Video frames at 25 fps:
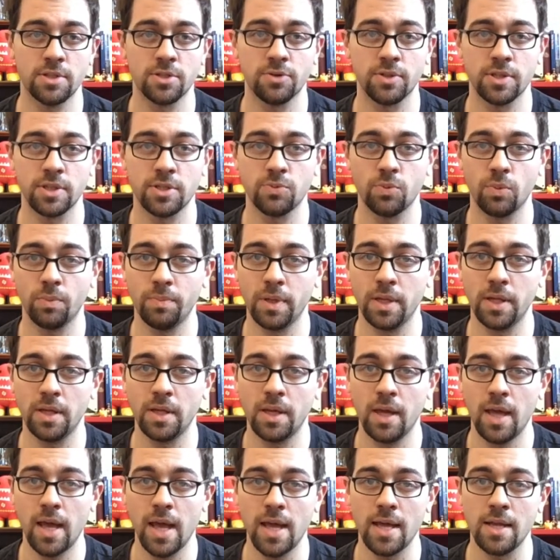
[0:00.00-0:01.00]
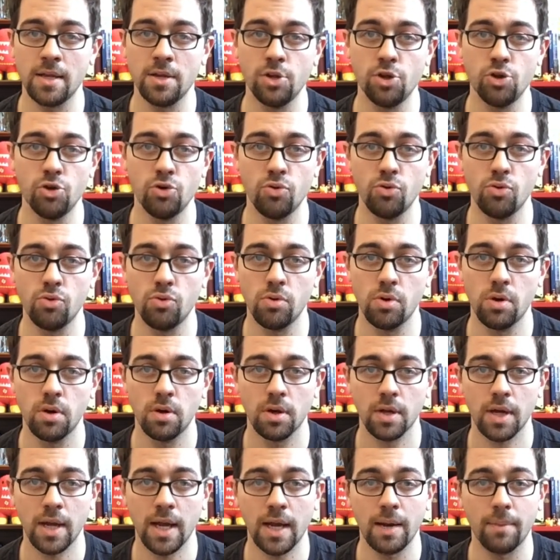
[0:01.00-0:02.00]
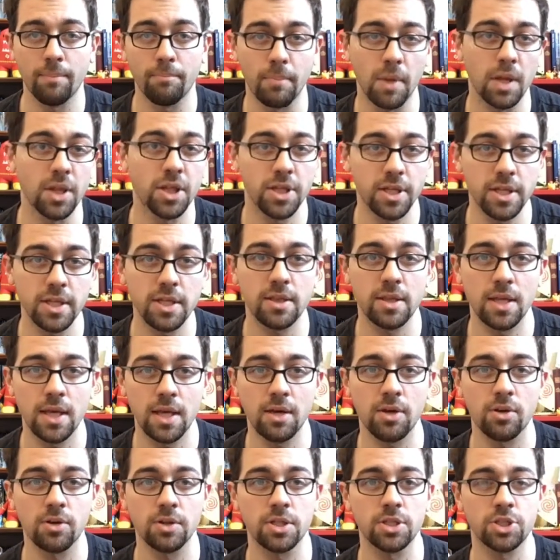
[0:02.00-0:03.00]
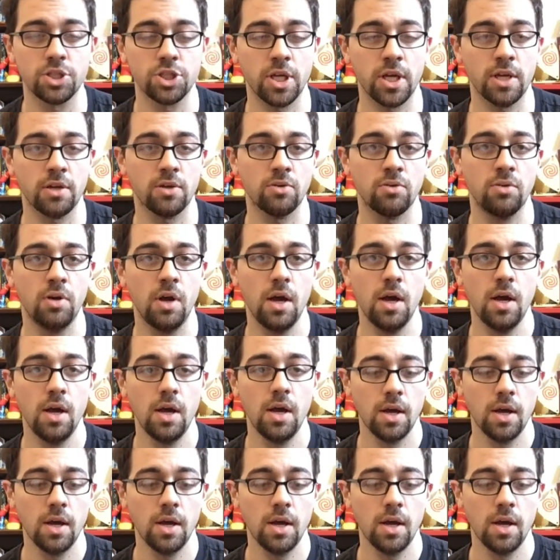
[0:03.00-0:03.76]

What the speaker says: So this will be a new kind of monthly thing on the channel,